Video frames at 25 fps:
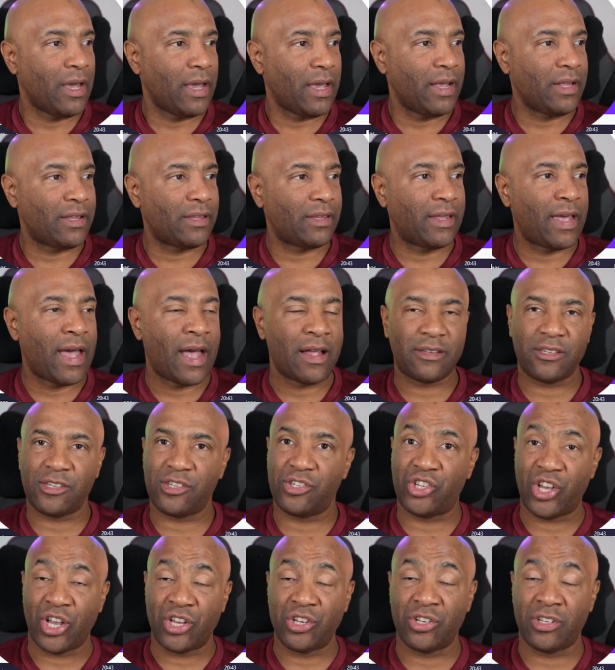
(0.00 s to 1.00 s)
it
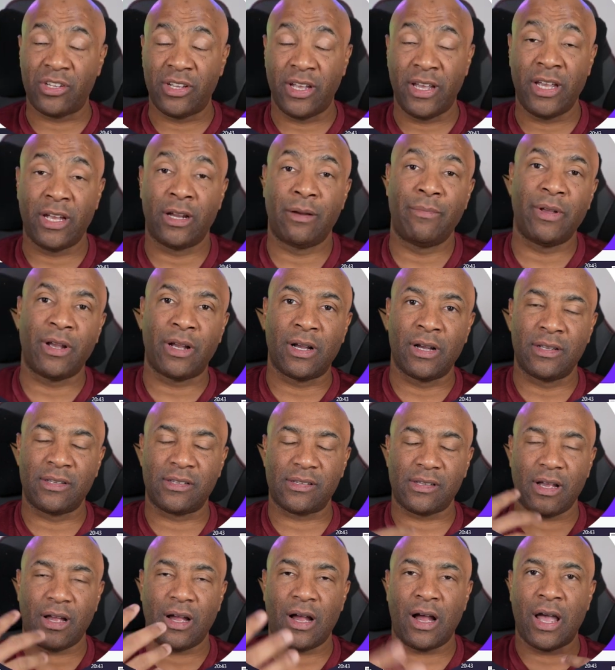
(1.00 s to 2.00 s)
gets changed here
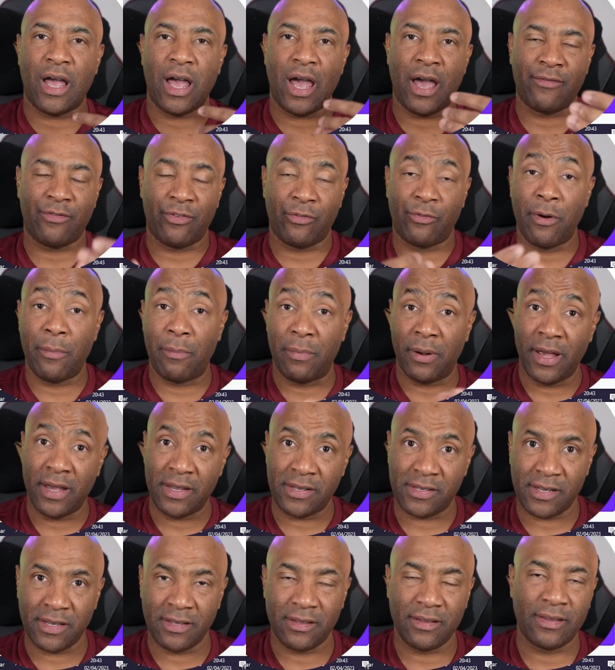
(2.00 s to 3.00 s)
because I have
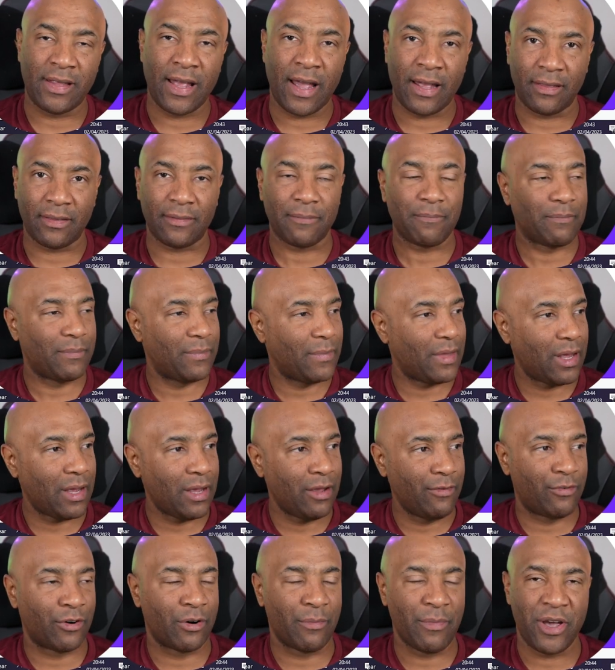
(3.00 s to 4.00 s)
replaced that
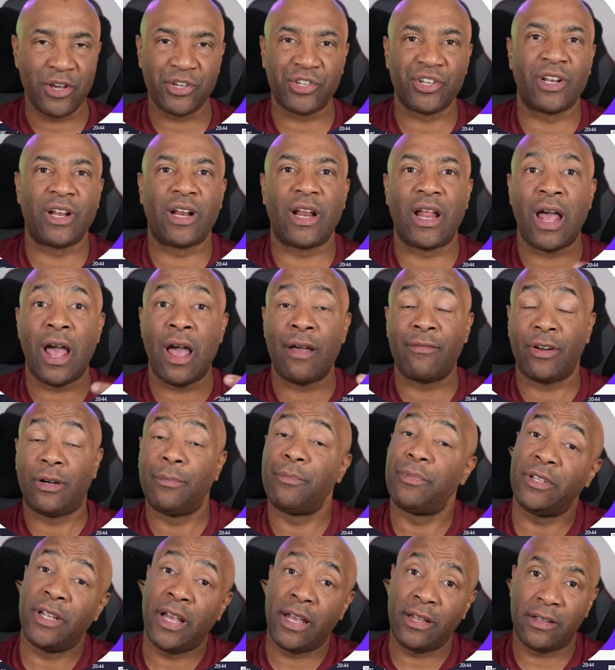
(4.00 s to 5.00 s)
information and I have
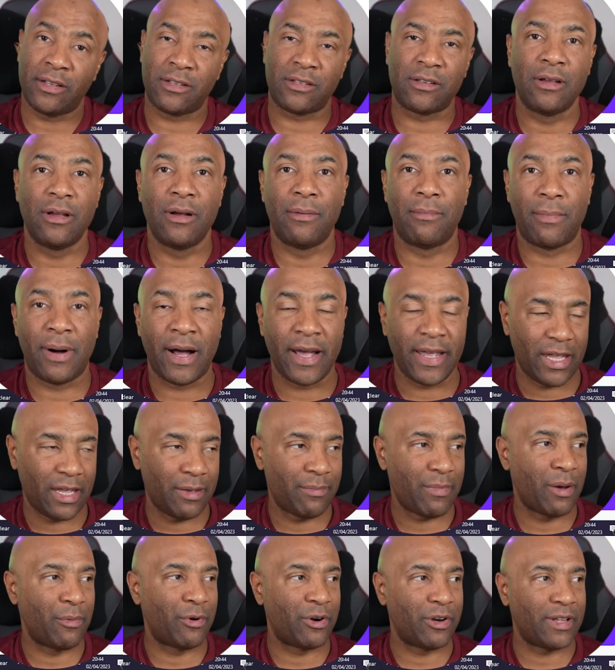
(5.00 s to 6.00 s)
updated my
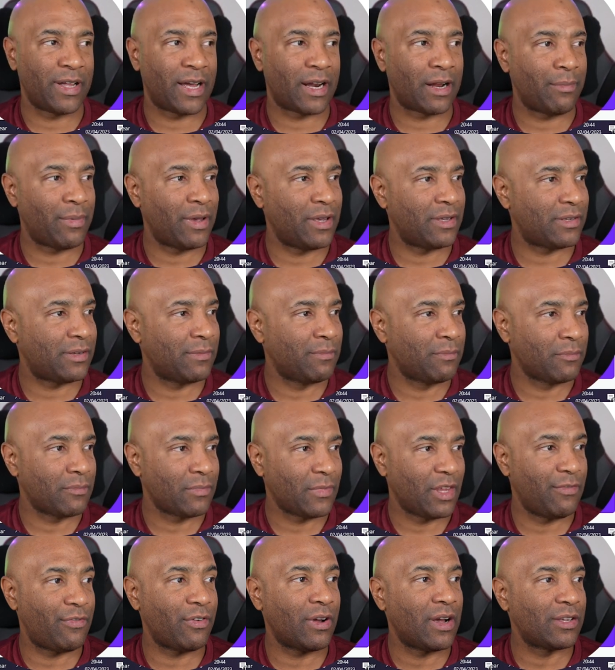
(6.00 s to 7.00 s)
in-memory database.
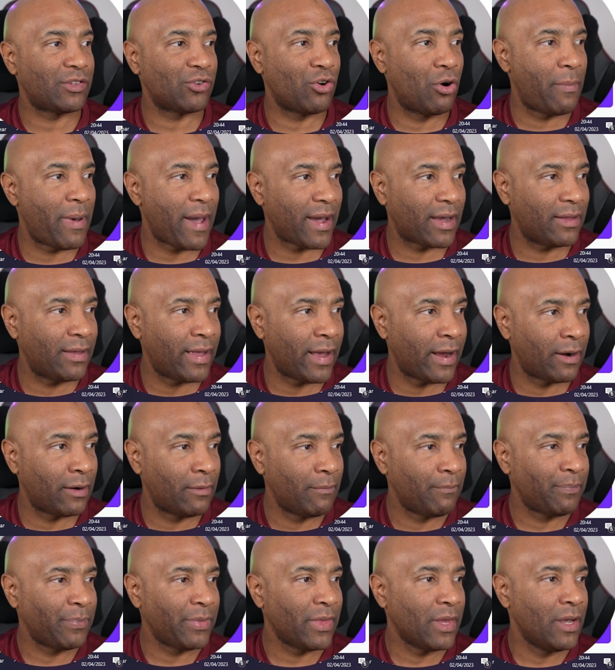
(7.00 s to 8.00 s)
If you guys go back
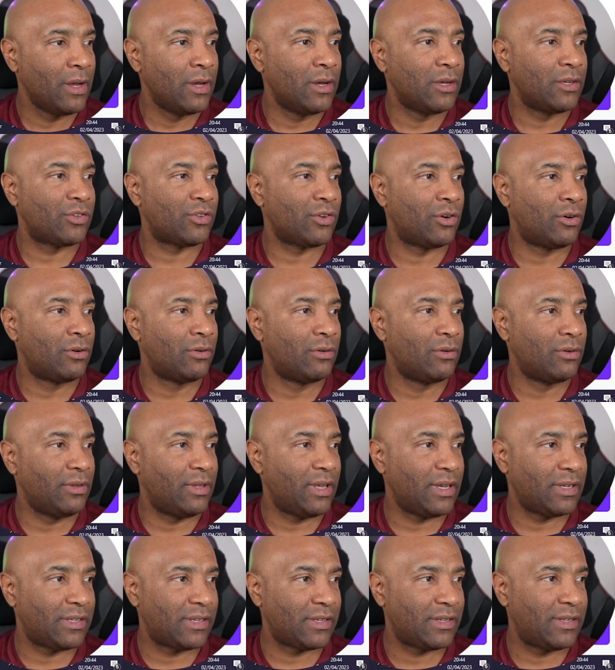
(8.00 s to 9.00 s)
there, so
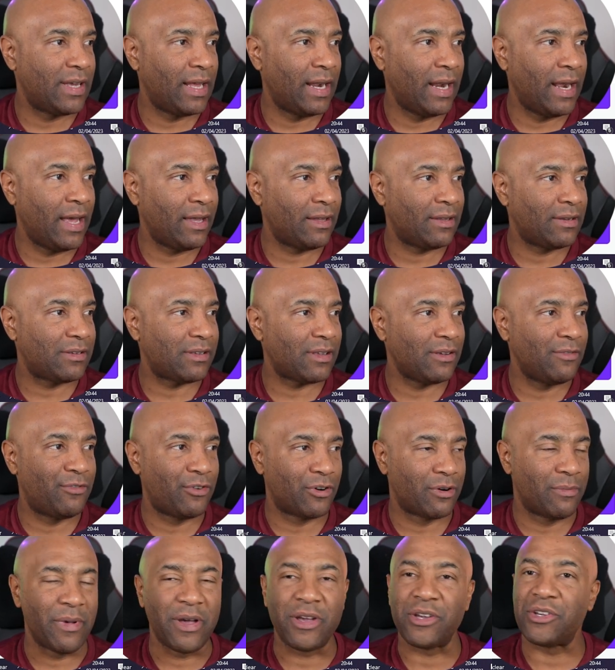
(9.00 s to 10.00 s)
this is the latest
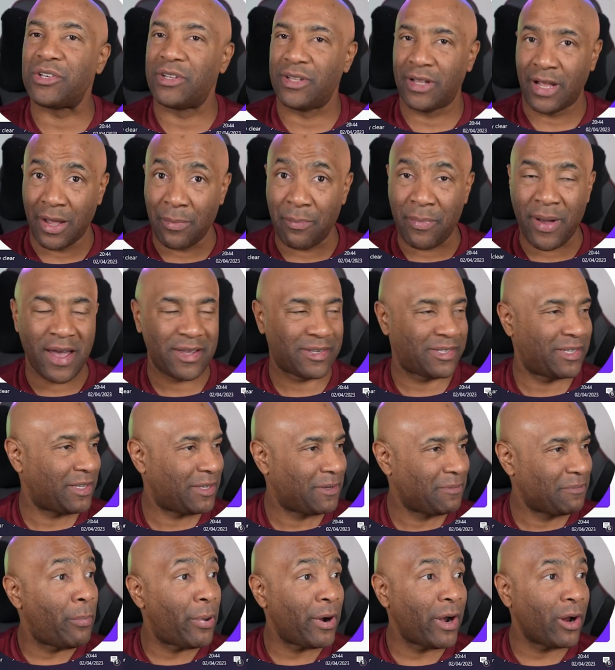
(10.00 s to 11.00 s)
information I
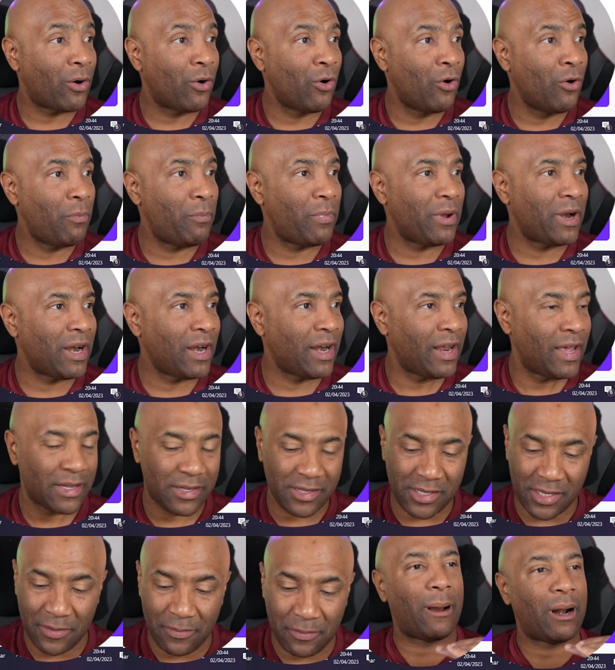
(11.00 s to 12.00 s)
passed. Pretty cool, pretty
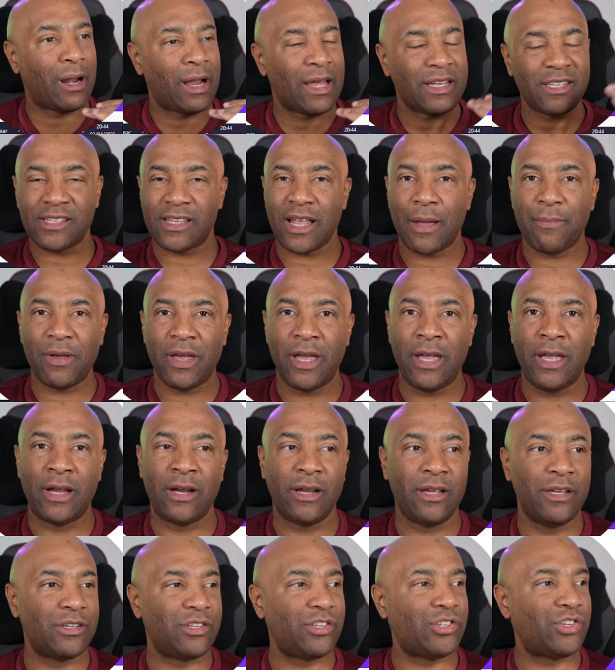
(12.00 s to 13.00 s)
neat. Last step here
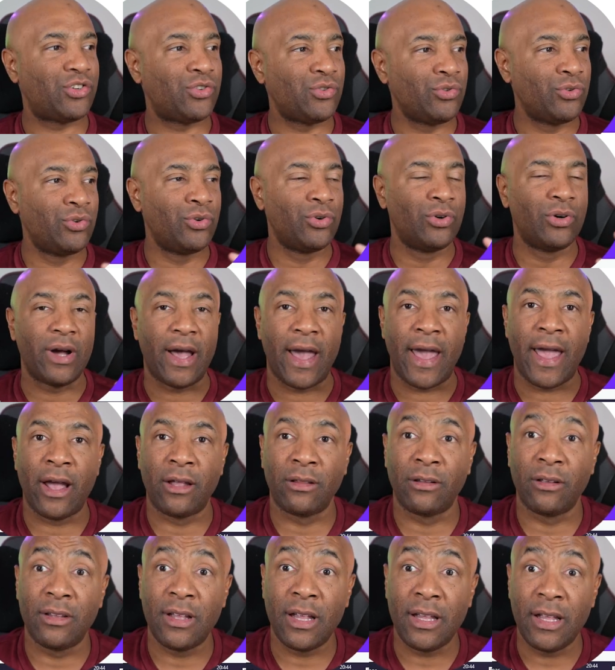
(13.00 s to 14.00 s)
is to
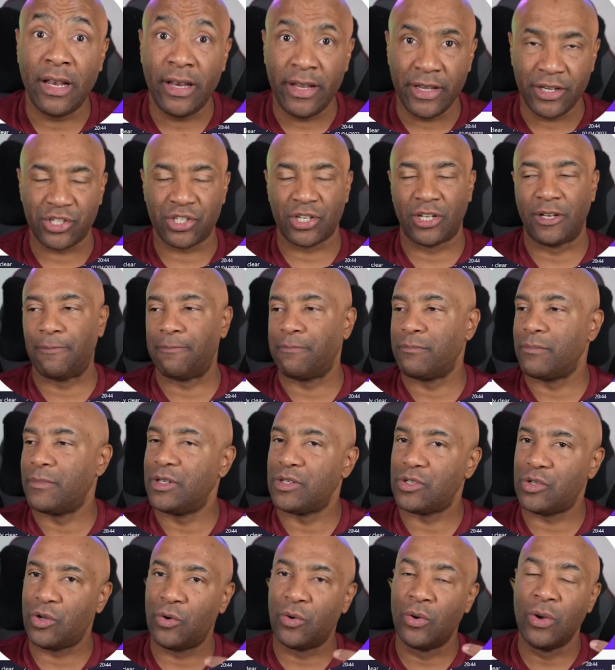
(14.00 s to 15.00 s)
handle the deletion.
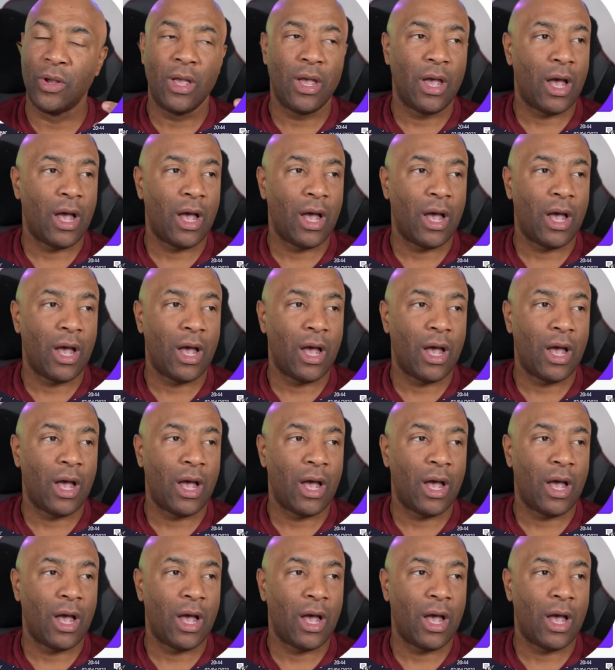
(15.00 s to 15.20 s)
So